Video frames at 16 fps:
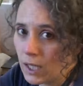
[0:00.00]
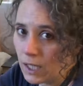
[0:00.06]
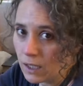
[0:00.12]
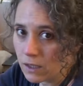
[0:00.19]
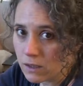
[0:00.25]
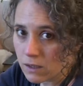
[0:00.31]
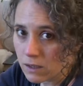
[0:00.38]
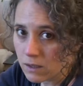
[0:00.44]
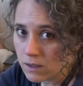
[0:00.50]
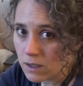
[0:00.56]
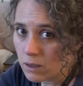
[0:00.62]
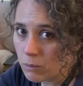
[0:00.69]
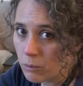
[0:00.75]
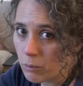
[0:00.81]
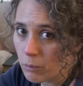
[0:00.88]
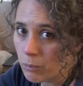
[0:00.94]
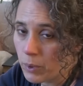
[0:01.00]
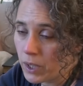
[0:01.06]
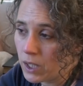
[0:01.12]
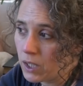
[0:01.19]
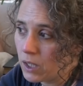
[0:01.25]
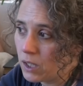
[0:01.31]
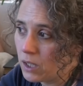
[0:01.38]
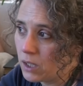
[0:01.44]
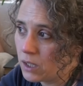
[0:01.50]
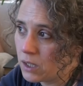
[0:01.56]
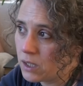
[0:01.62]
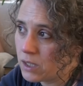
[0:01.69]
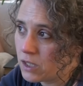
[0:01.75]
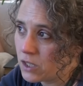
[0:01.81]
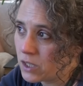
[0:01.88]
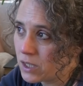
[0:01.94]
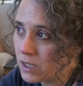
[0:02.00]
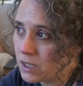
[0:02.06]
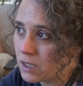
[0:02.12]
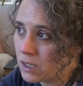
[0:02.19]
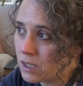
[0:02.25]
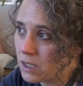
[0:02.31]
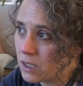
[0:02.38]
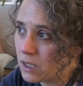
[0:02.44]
anise hyssop, but it just